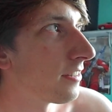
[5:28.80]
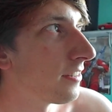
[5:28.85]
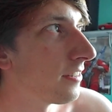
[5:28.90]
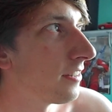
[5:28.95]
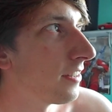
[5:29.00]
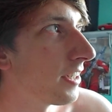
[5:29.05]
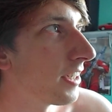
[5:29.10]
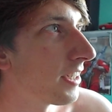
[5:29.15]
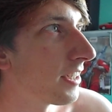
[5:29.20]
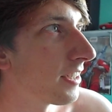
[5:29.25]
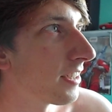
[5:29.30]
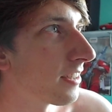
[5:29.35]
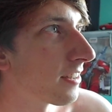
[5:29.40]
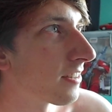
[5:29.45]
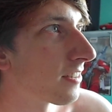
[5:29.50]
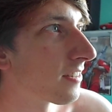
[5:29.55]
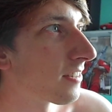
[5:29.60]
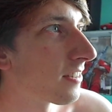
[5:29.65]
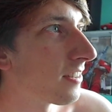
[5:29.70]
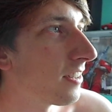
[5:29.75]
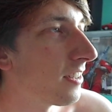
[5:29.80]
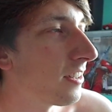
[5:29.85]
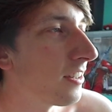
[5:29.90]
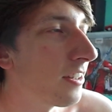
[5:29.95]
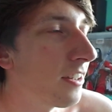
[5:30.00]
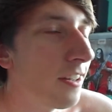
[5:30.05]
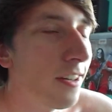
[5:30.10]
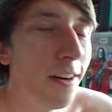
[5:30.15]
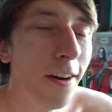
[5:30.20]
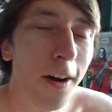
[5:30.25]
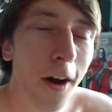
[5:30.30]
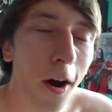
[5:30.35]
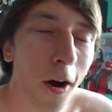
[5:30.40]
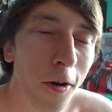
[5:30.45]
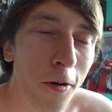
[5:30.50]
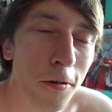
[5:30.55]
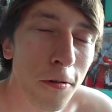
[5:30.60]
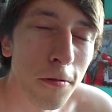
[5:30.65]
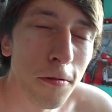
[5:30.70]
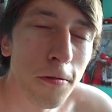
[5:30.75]
there's an
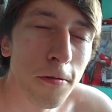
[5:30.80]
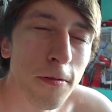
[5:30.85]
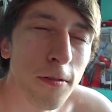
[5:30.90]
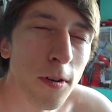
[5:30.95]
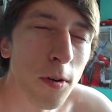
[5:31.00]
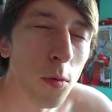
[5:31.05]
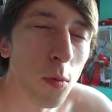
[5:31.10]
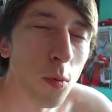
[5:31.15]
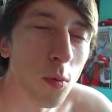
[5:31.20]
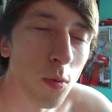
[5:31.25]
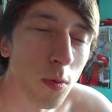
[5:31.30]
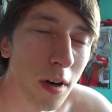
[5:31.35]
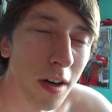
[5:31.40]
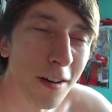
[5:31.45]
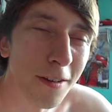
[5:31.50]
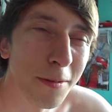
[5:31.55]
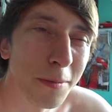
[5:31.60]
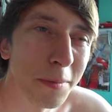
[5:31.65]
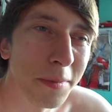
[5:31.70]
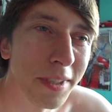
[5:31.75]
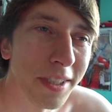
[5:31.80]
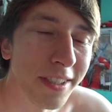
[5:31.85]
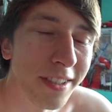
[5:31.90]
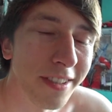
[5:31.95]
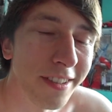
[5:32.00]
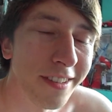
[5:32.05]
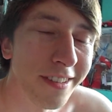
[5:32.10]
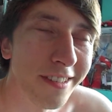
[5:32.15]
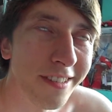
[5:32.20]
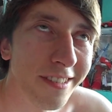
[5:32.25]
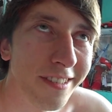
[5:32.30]
overwhelming